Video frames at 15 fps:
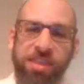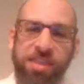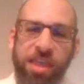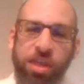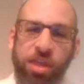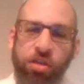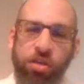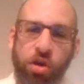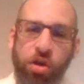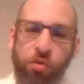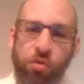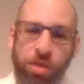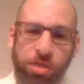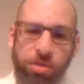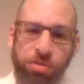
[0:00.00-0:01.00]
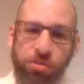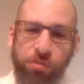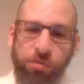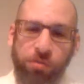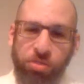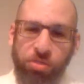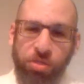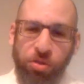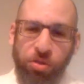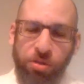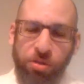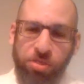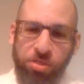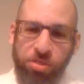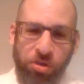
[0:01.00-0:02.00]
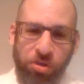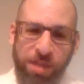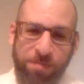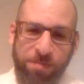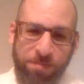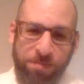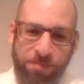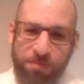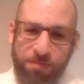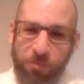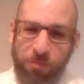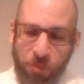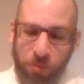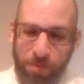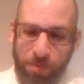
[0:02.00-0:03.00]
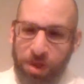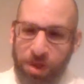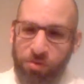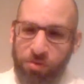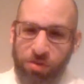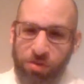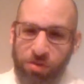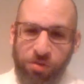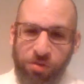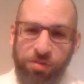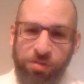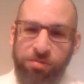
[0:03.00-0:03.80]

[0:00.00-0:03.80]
they'll go with 30 women, or